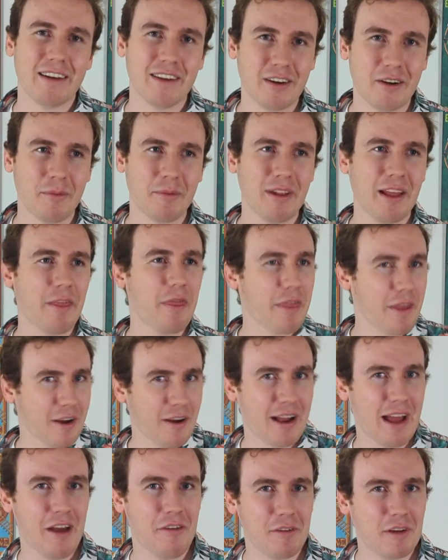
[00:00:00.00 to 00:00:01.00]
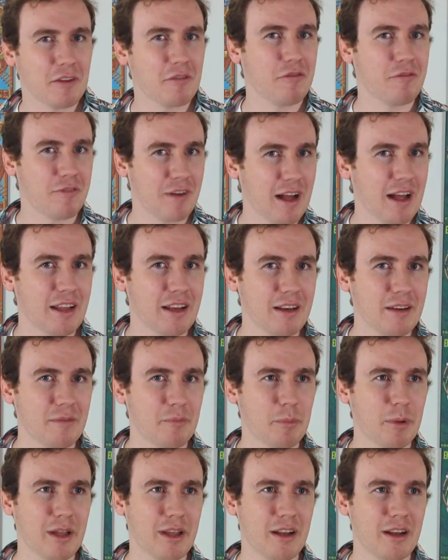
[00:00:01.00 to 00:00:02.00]
You know, I'm glad they're having fun,
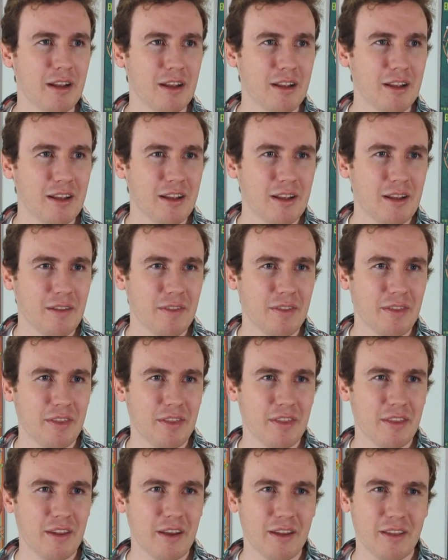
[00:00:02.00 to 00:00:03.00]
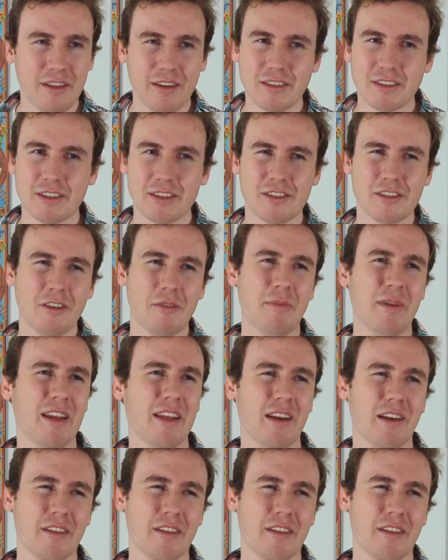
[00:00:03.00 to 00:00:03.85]
but there's just so many